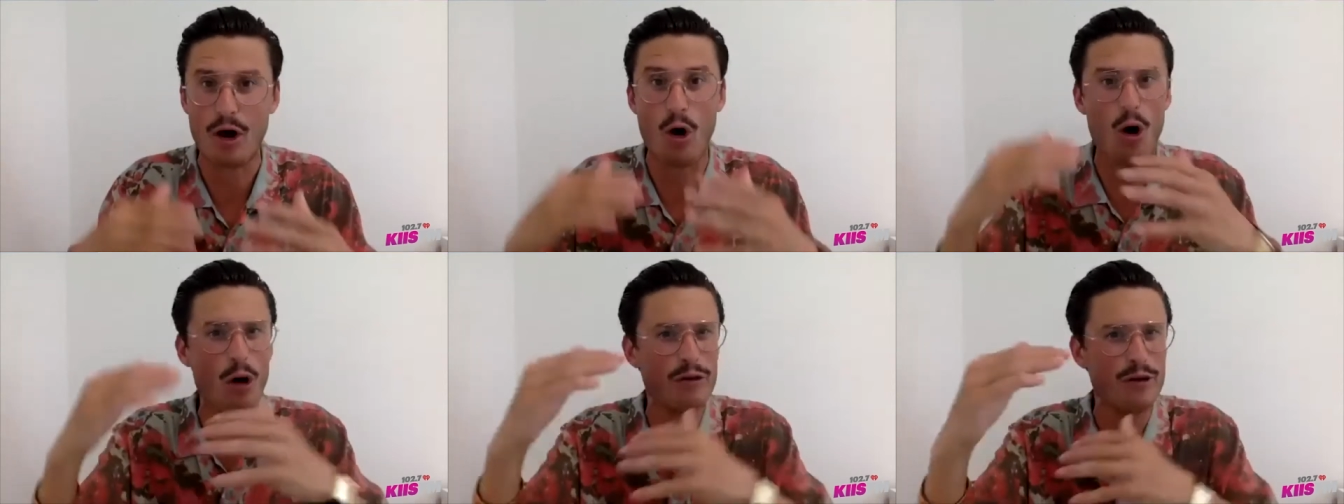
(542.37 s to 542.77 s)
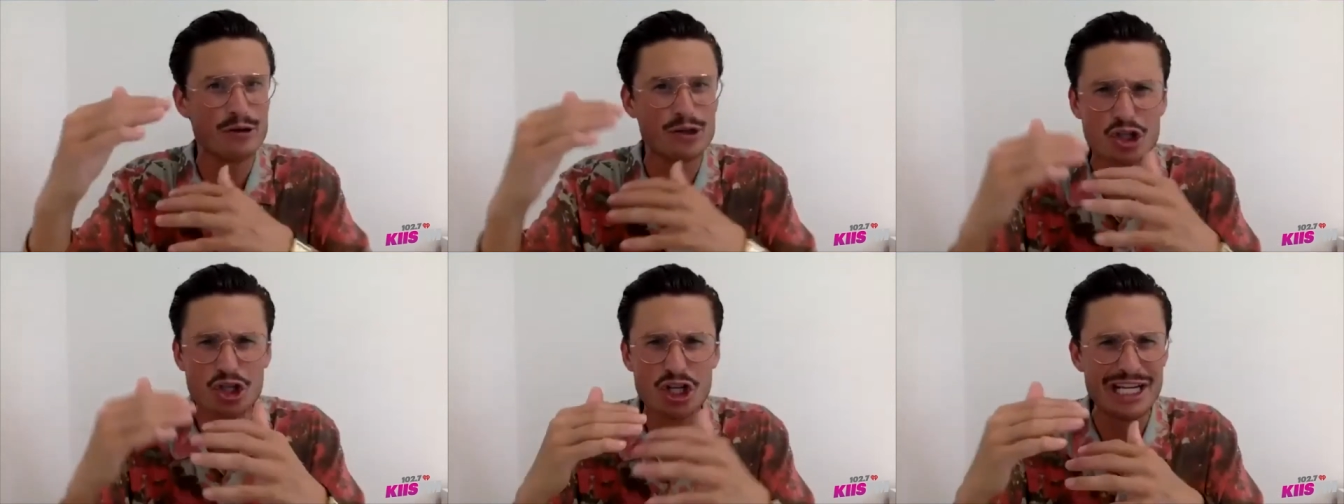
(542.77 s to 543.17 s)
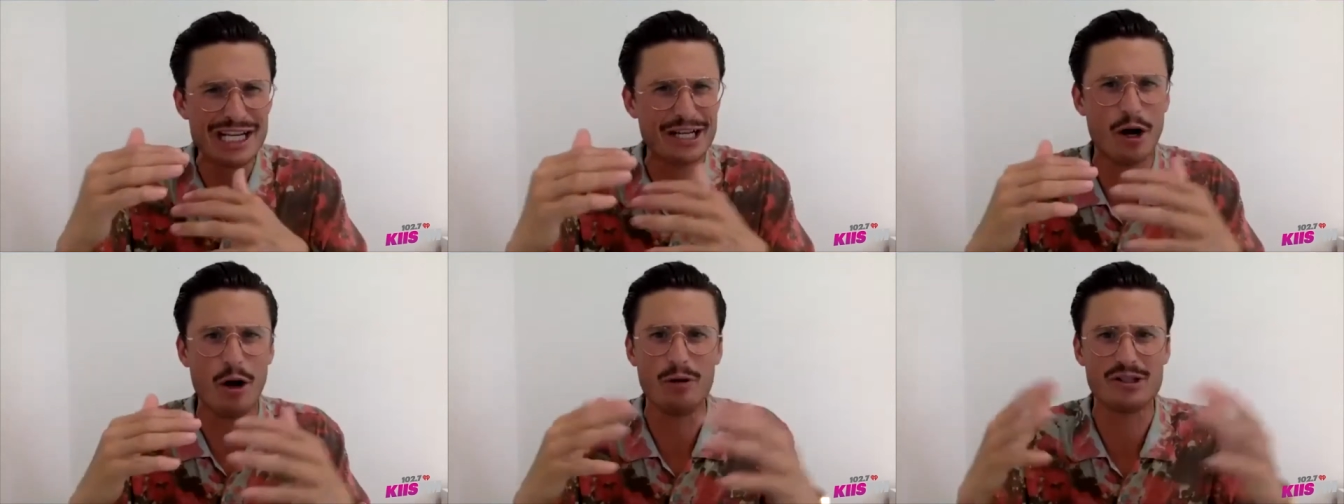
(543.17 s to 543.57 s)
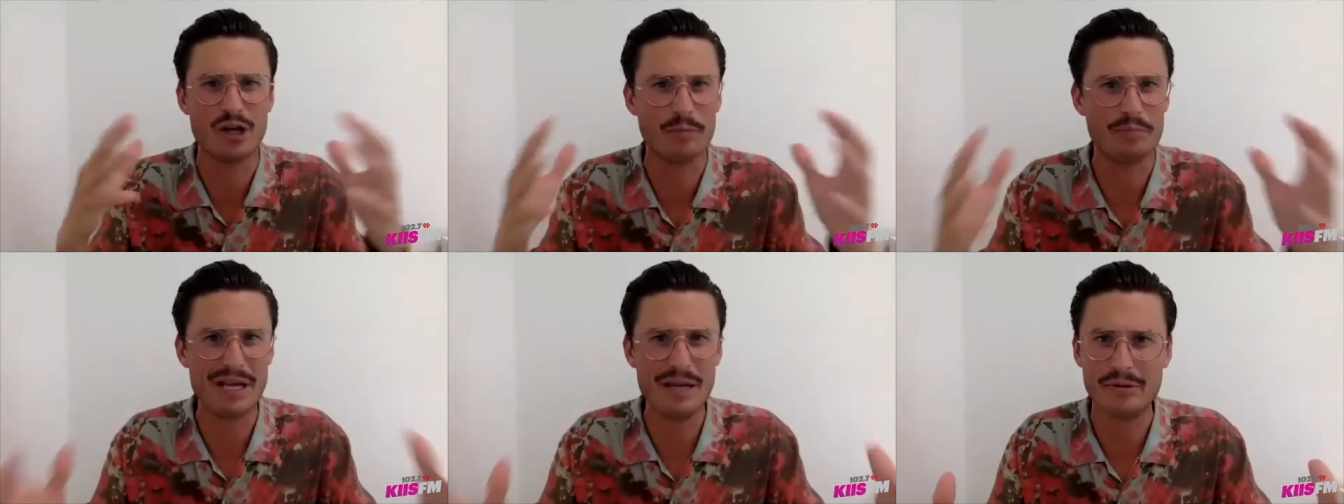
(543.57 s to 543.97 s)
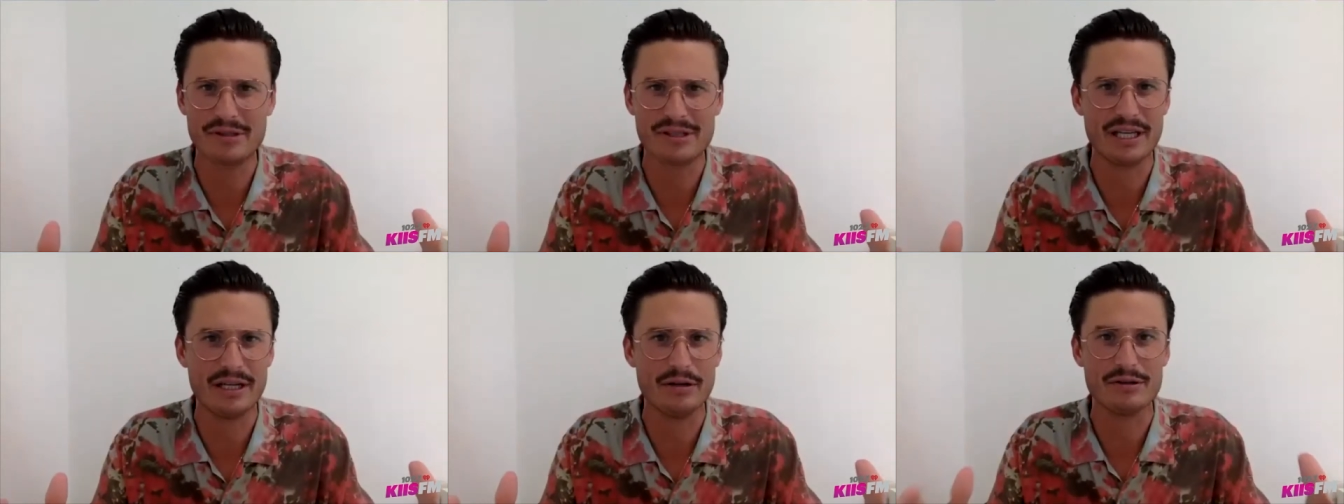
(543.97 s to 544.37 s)
All those cheat codes on people
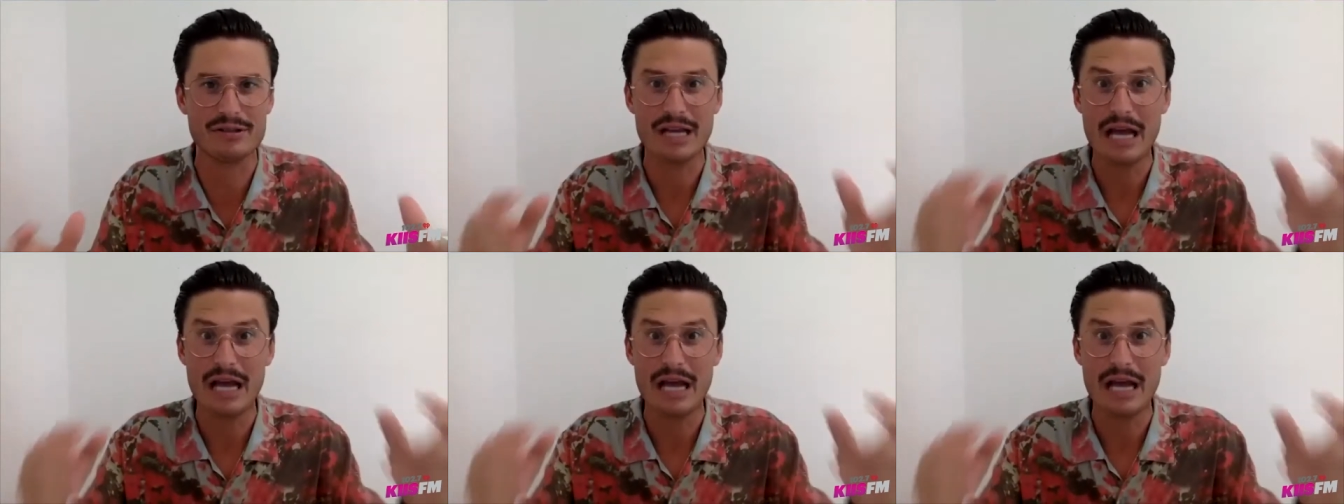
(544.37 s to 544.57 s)
skills